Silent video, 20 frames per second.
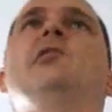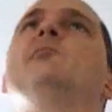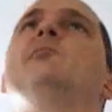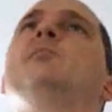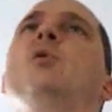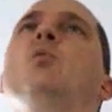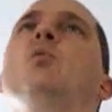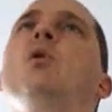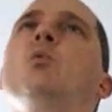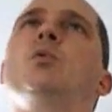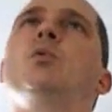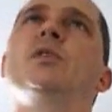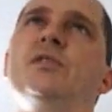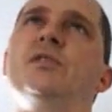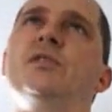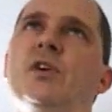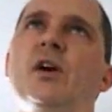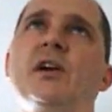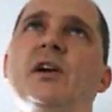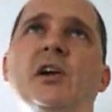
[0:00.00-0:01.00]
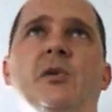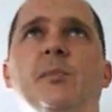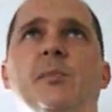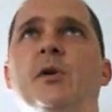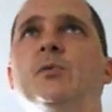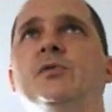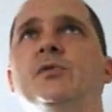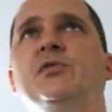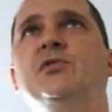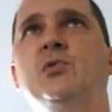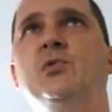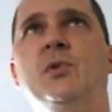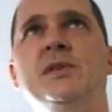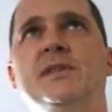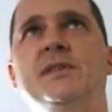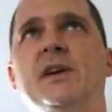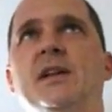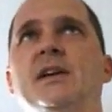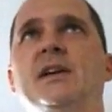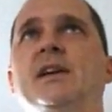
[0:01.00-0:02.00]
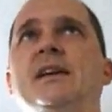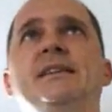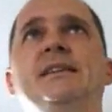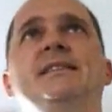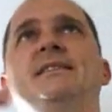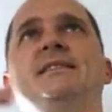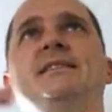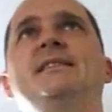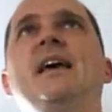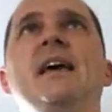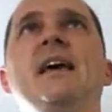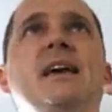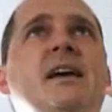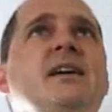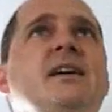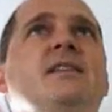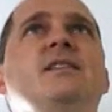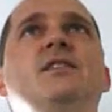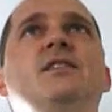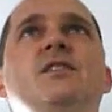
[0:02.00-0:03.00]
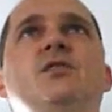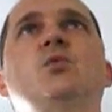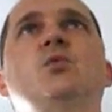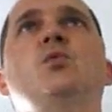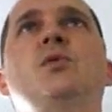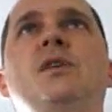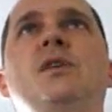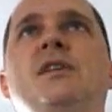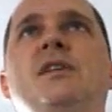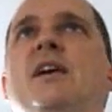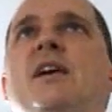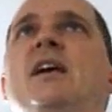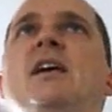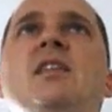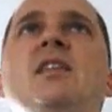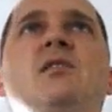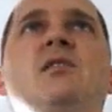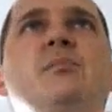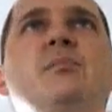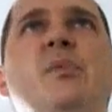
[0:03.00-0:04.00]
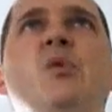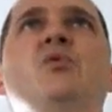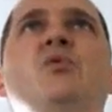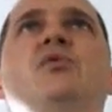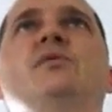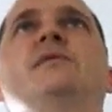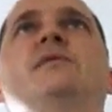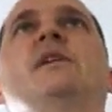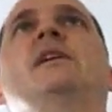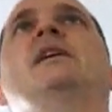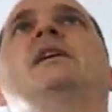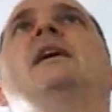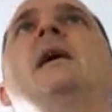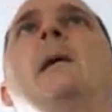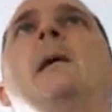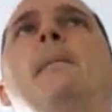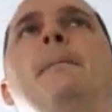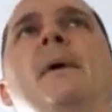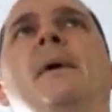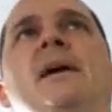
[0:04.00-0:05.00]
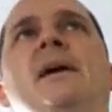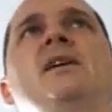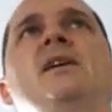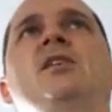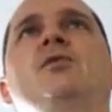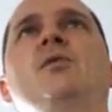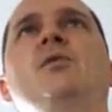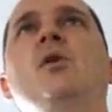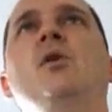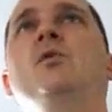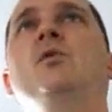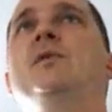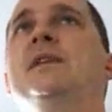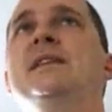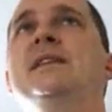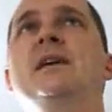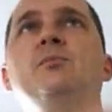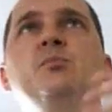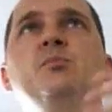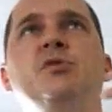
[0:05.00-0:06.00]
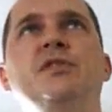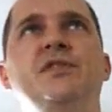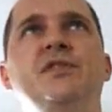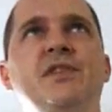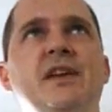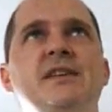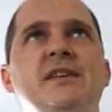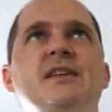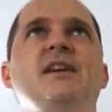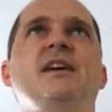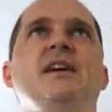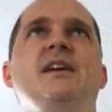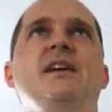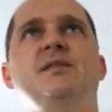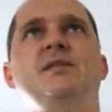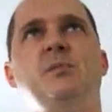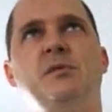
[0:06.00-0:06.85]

But what we're talking about with storytelling is taking the story, taking the bones of it, making your own, and then presenting it as